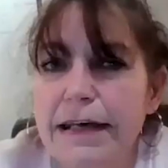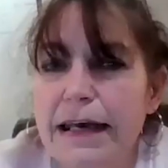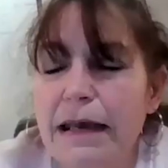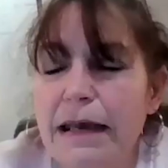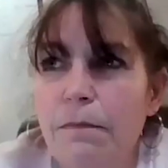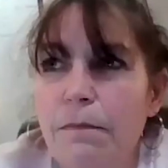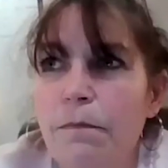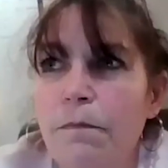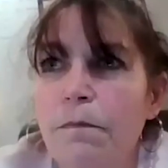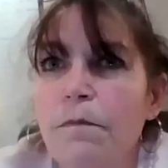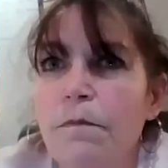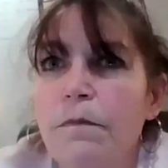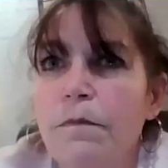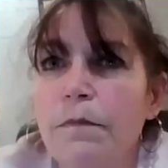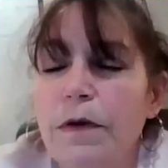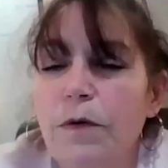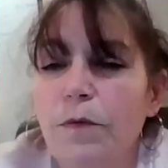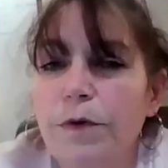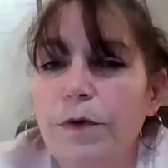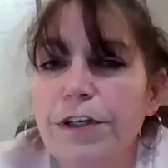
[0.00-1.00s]
time
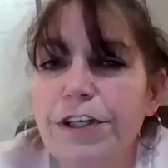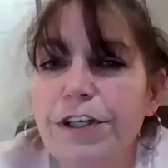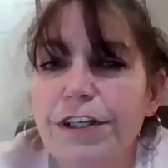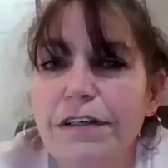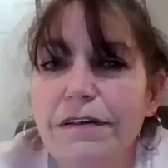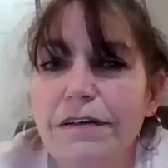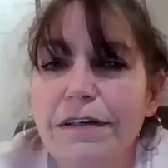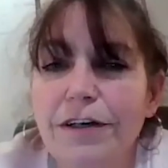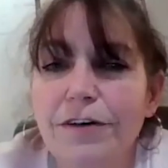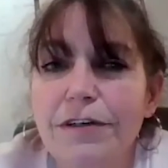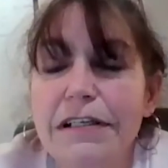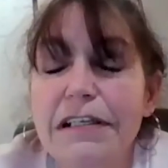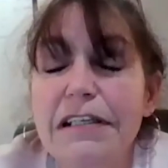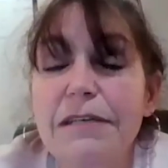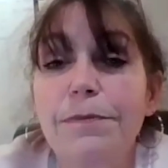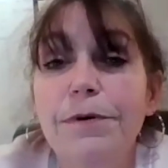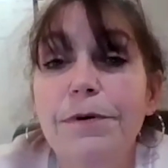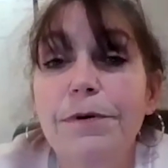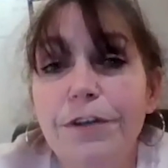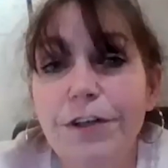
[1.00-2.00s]
in which to,
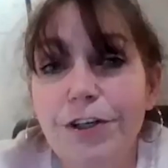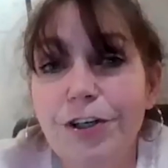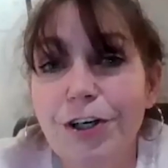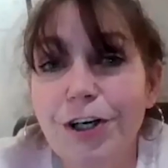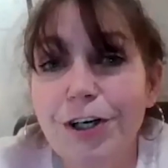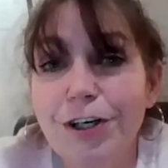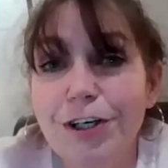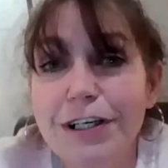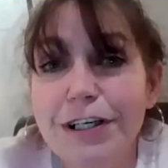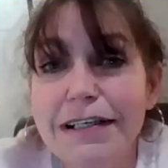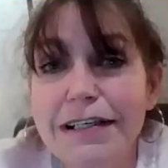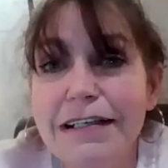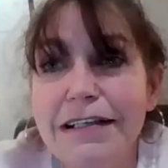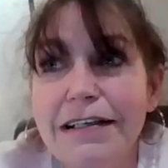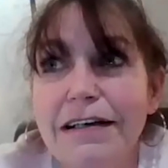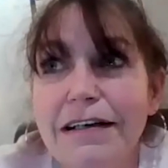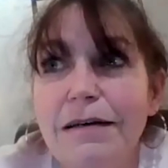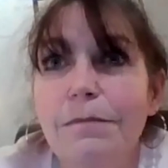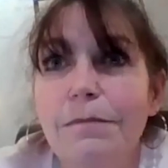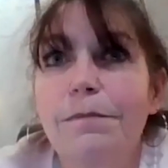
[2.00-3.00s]
dispute the
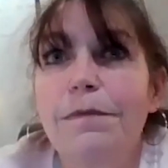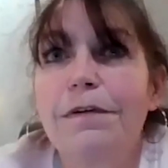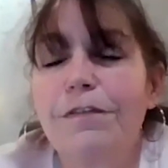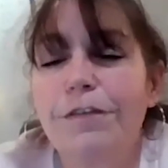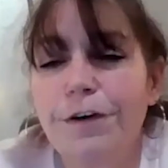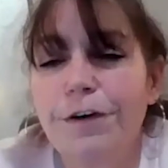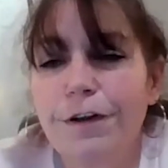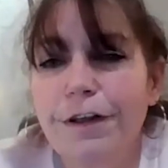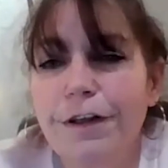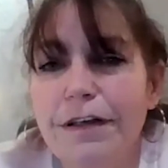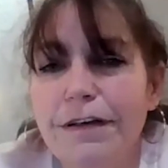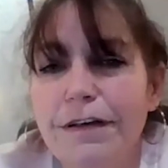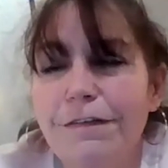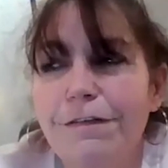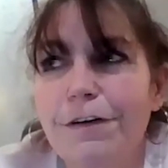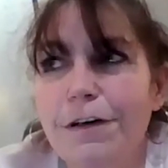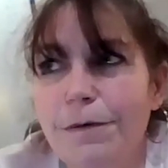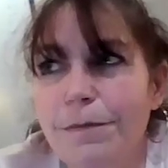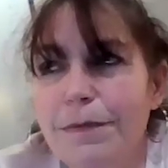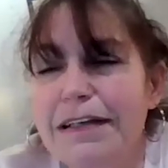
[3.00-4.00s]
charges before the
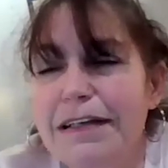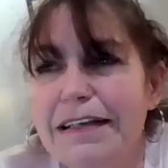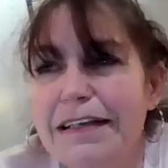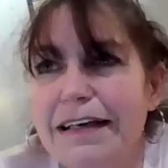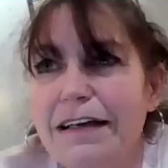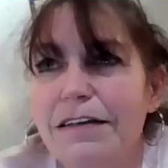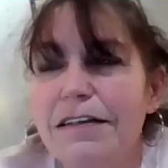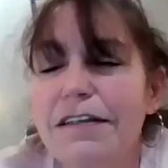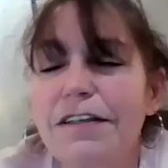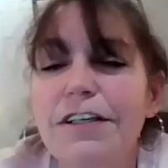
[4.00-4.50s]
firm can take it out.